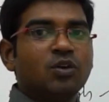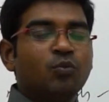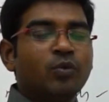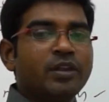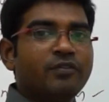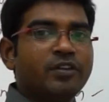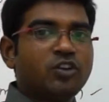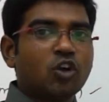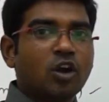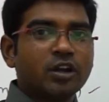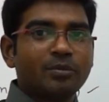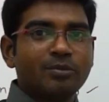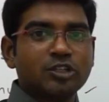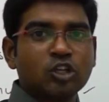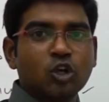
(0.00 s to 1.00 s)
when we
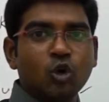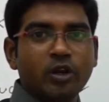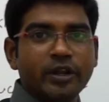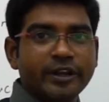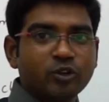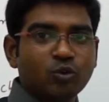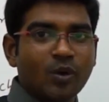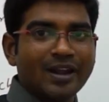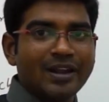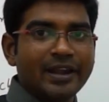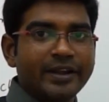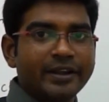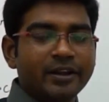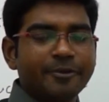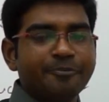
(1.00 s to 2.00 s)
talked about the golden
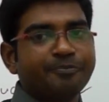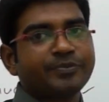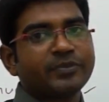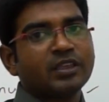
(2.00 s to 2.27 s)
quadrilateral,